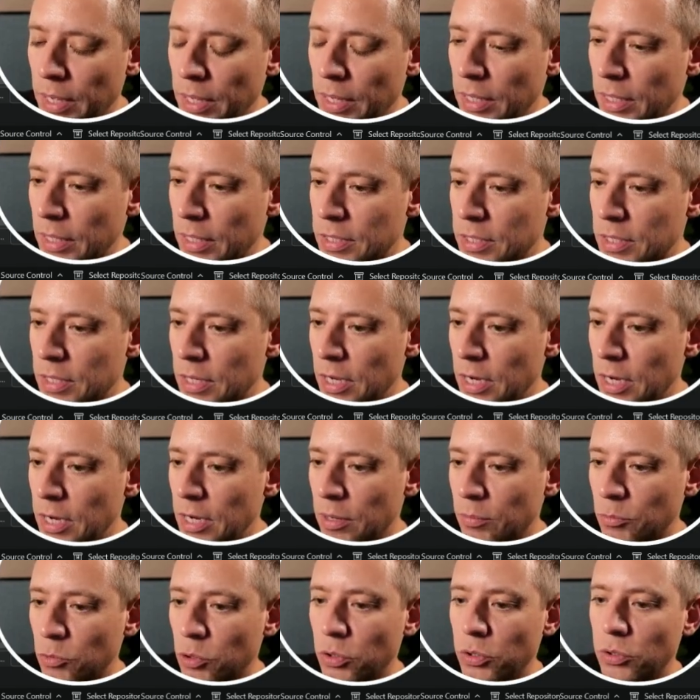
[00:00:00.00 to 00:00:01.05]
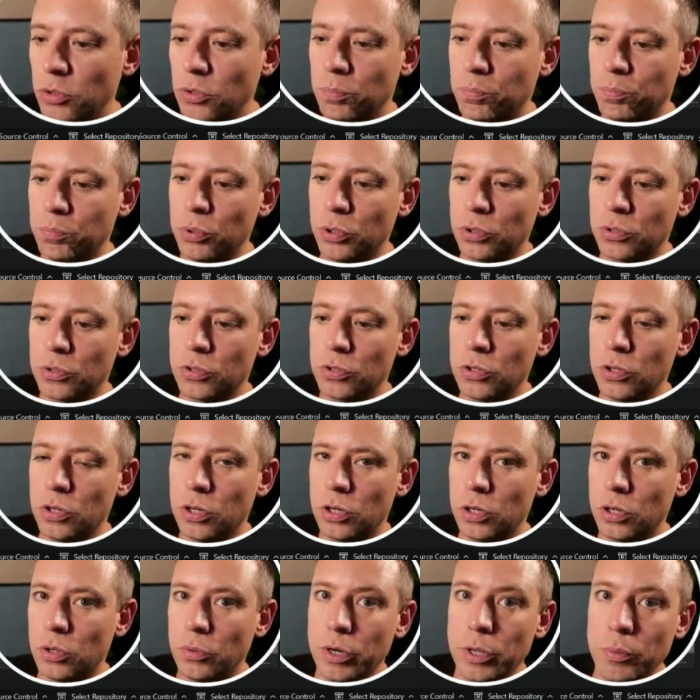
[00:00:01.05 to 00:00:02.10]
Let's say I'm going to put
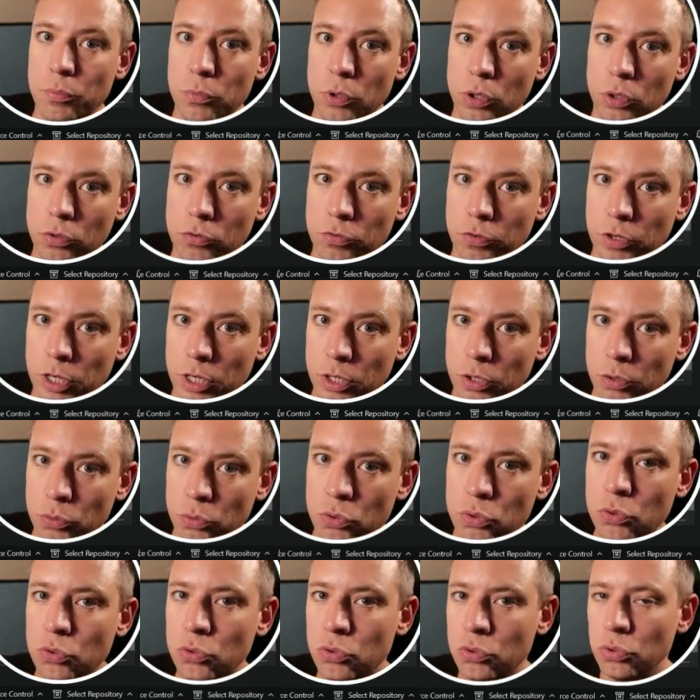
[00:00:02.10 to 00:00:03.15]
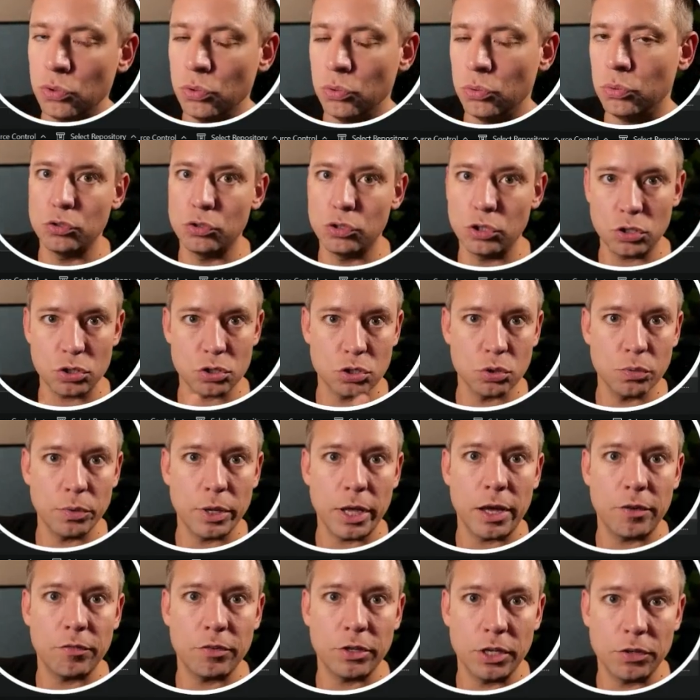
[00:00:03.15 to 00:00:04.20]
the remote value to 2, just so we
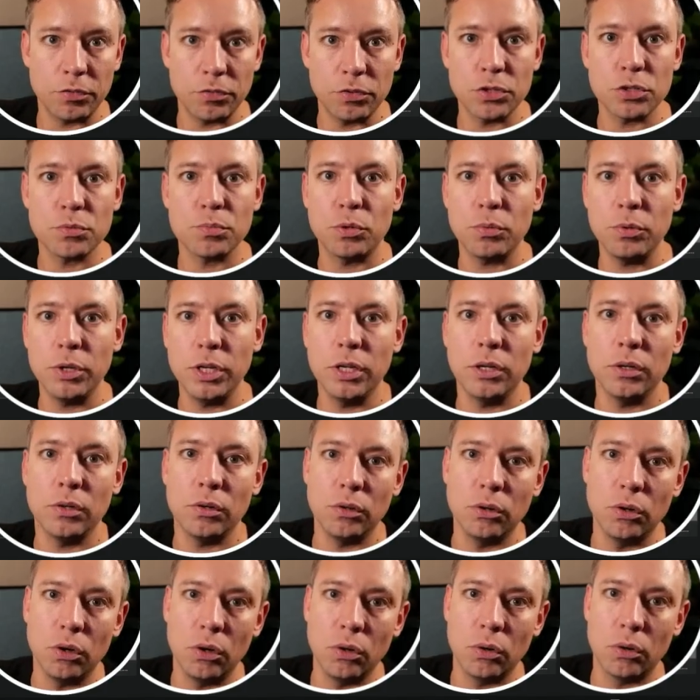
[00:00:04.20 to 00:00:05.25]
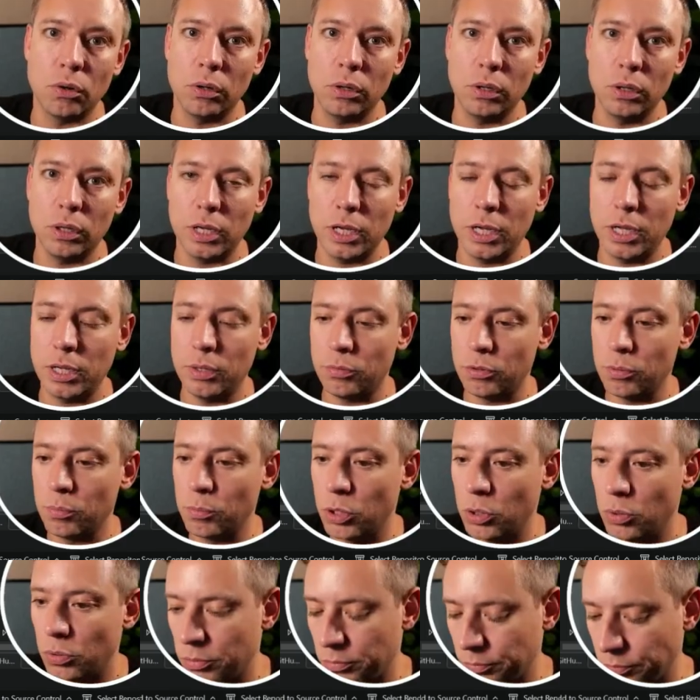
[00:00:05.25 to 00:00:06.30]
have a difference between local and
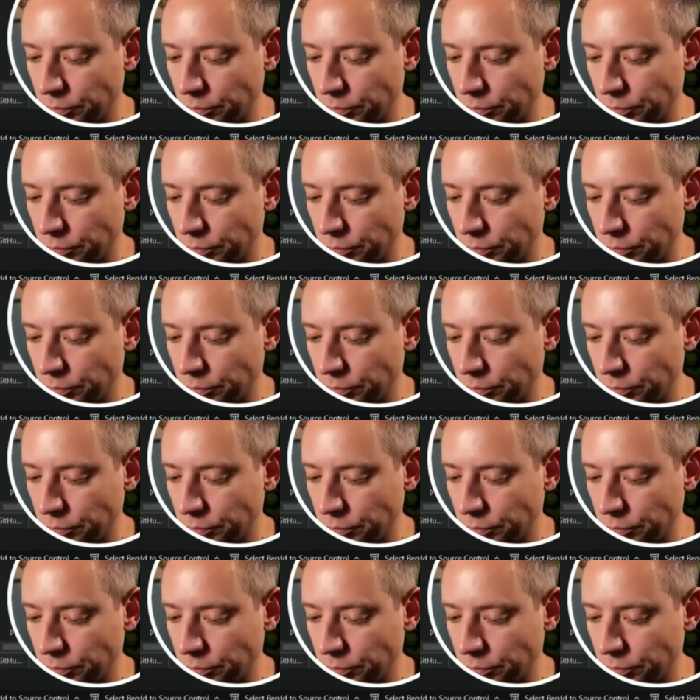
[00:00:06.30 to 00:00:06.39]
remote.